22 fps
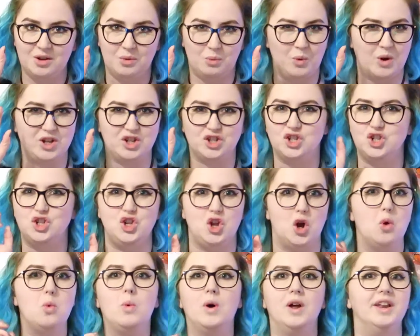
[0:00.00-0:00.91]
which
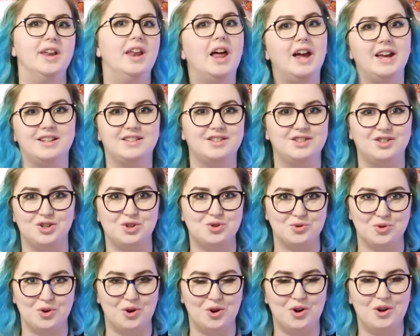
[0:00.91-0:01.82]
no one likes to
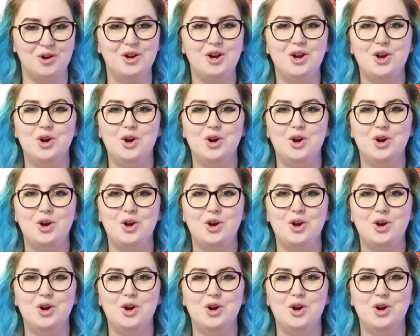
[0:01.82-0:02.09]
draw,